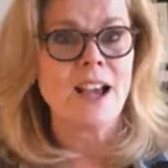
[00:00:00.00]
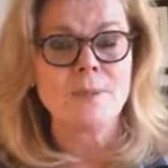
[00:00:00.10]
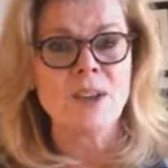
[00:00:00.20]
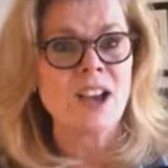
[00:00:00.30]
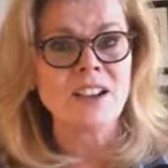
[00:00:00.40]

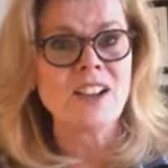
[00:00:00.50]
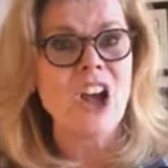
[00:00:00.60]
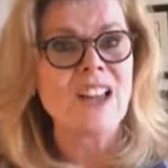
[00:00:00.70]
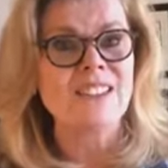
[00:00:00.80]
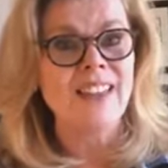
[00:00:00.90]
I'm not going
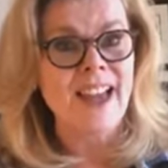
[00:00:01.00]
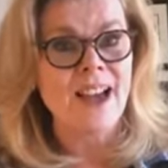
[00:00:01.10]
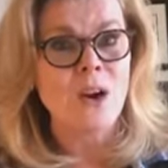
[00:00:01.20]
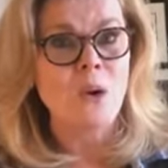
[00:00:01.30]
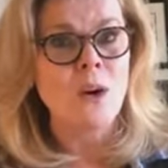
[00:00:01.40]
to
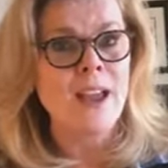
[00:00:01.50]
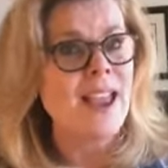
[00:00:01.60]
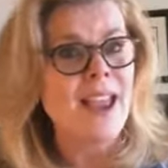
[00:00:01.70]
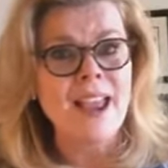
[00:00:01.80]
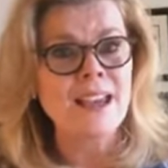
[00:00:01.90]
allow
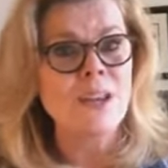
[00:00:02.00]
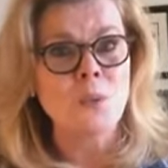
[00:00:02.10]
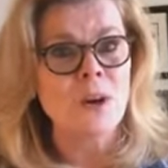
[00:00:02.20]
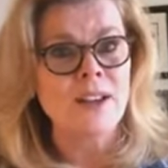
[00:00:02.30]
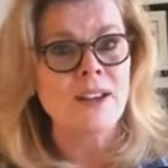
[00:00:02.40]

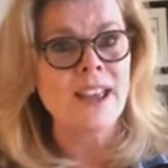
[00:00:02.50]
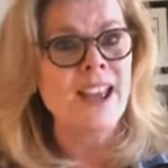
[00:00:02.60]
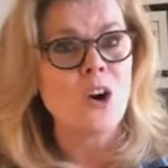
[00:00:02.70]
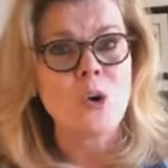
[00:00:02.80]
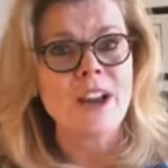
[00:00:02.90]
anyone
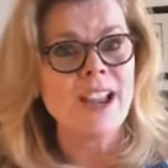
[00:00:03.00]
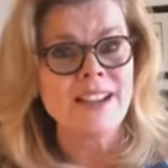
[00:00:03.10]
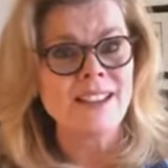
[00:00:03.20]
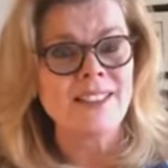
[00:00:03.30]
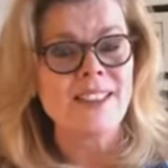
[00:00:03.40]
or
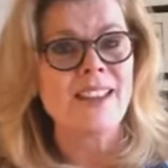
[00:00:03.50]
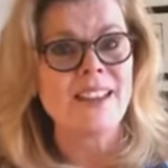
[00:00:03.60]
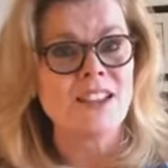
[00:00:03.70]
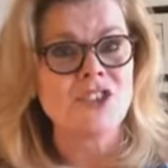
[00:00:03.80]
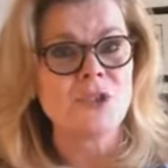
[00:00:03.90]
anything
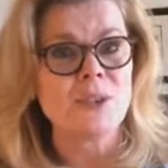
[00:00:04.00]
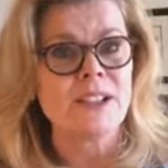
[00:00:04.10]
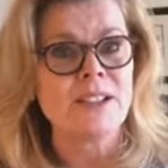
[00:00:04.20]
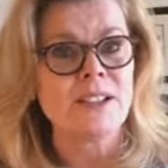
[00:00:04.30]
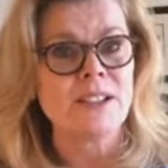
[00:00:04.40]
into it.
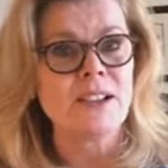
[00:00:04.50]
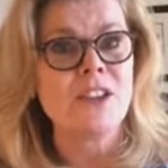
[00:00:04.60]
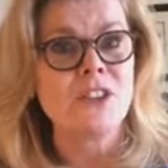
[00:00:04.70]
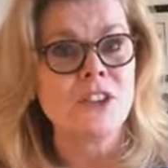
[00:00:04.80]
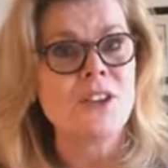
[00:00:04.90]

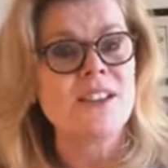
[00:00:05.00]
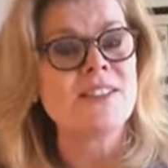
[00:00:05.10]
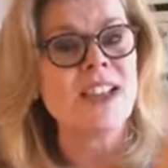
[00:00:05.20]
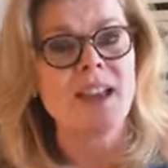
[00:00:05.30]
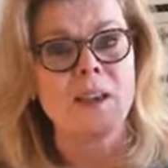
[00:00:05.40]
There
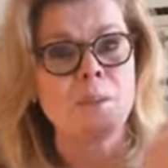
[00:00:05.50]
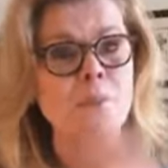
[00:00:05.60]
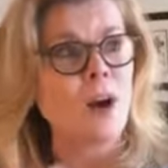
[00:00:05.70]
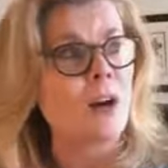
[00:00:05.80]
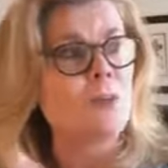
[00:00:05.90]
is a
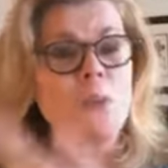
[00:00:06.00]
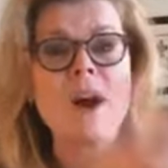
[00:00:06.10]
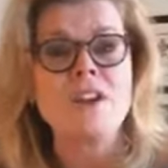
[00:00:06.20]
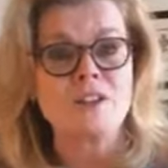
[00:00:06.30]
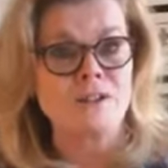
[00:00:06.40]
barbed
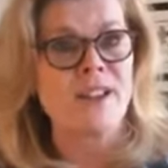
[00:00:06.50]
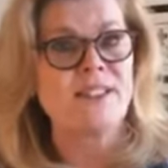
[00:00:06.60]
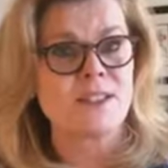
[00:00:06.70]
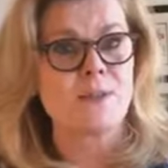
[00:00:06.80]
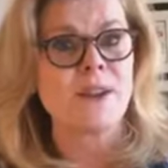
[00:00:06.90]
wire
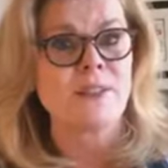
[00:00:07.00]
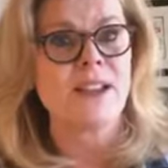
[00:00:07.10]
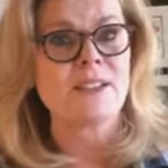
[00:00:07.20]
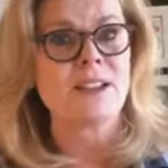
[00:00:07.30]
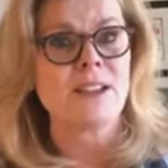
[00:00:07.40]
fence around
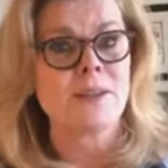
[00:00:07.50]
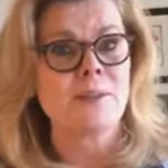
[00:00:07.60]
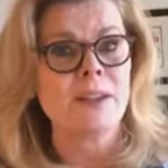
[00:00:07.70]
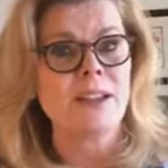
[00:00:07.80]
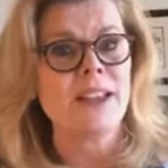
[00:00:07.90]
that time.
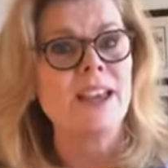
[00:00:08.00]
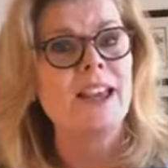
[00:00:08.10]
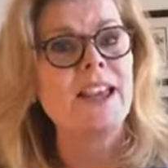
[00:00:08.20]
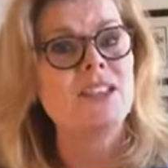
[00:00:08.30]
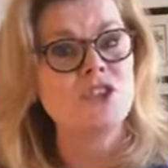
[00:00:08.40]

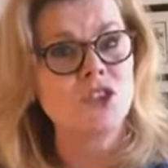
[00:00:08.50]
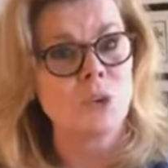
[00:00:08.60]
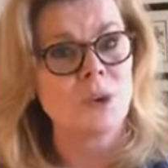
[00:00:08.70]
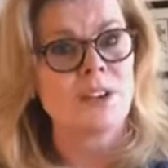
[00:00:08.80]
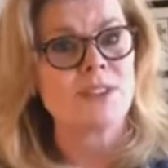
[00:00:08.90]
It's
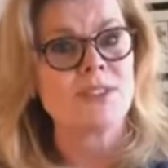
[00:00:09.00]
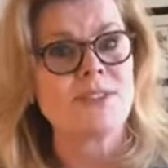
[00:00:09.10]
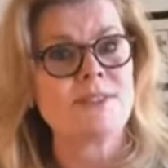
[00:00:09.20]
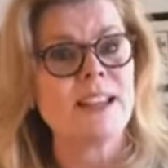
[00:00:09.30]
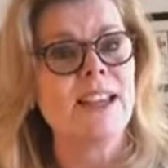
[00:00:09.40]

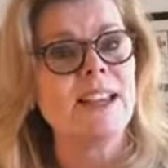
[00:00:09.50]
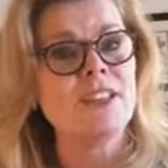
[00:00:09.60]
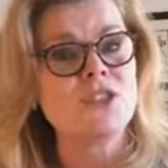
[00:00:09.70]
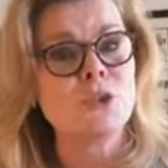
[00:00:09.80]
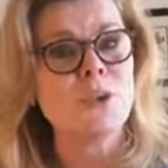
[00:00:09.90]
yours.
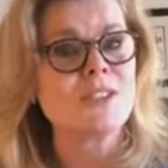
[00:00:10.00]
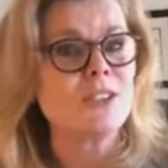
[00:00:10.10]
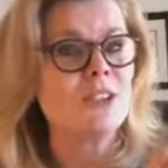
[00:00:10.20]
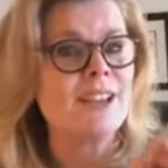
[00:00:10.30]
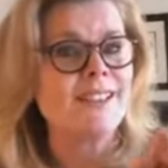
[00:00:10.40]
It's yours.
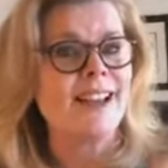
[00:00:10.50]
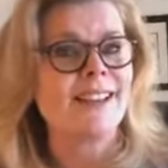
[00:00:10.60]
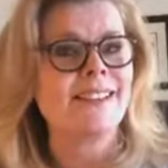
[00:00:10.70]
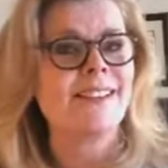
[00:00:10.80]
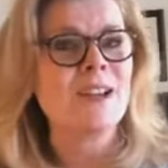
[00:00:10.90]
Look at
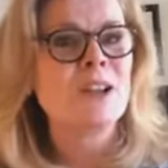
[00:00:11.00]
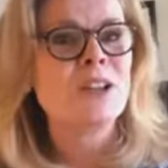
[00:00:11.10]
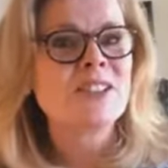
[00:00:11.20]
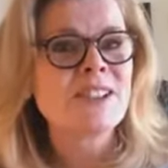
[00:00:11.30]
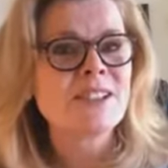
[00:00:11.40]
that.
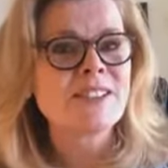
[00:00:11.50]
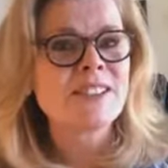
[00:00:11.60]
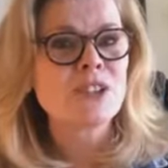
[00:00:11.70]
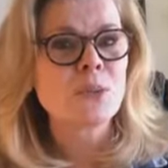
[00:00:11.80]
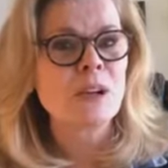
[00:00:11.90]
Sarah
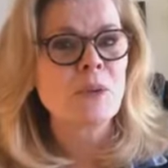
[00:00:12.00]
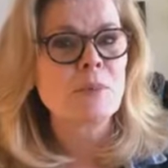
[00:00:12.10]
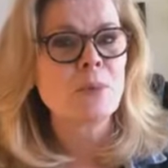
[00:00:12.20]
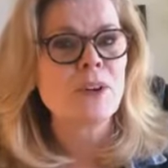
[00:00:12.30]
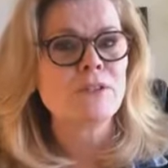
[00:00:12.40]
says
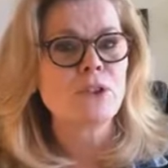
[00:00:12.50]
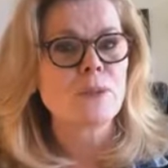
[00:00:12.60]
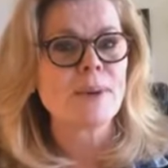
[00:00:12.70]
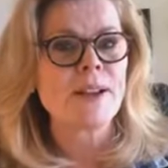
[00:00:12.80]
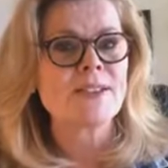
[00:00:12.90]

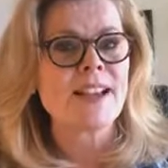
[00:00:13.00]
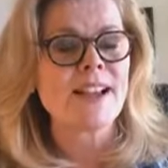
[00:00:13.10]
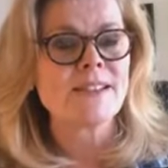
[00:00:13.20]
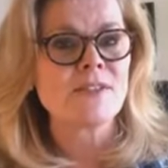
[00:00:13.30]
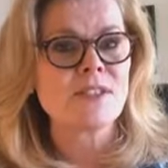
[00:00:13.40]
21.4 pounds
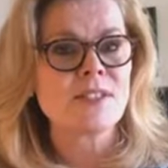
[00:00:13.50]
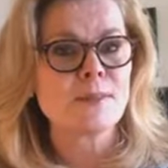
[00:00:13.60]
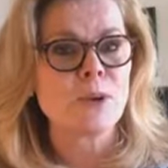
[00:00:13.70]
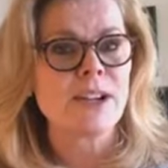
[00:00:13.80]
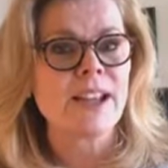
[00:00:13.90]
as of this
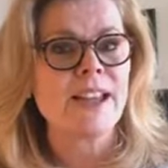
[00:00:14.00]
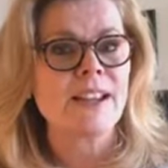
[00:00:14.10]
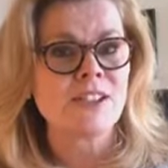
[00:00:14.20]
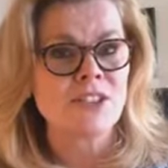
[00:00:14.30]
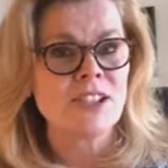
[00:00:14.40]
morning, and
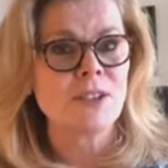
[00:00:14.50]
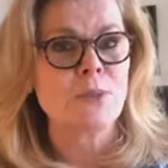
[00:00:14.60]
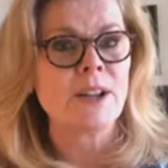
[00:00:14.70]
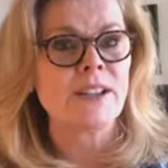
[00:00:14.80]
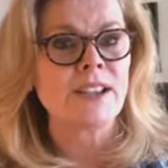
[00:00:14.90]
I did a
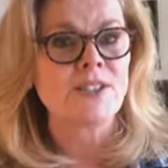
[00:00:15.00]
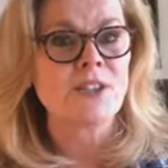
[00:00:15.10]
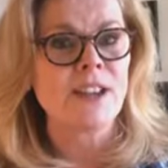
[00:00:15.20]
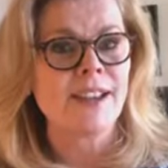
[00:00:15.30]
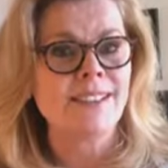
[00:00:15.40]
run
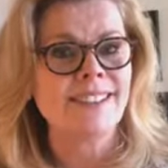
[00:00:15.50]
yesterday